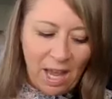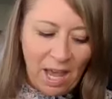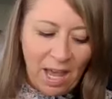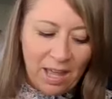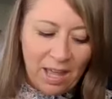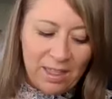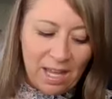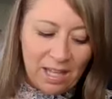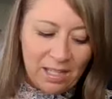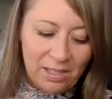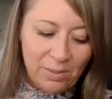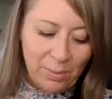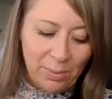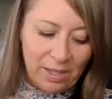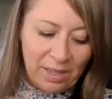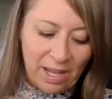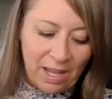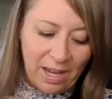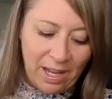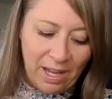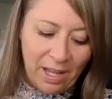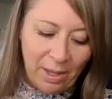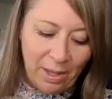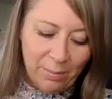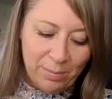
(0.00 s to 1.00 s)
And that's why
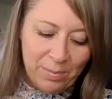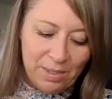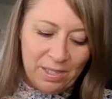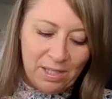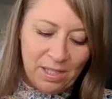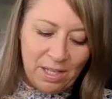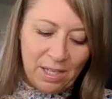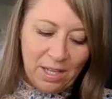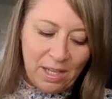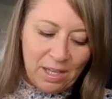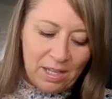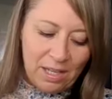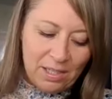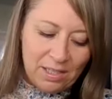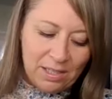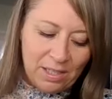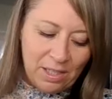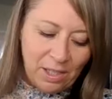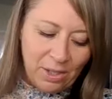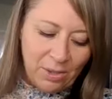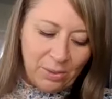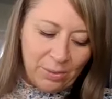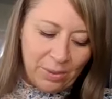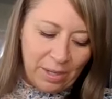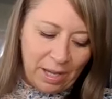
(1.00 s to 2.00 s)
that helps.
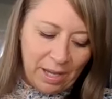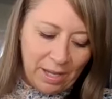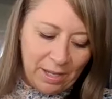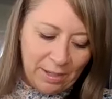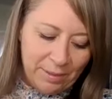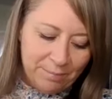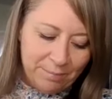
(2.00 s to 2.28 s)
So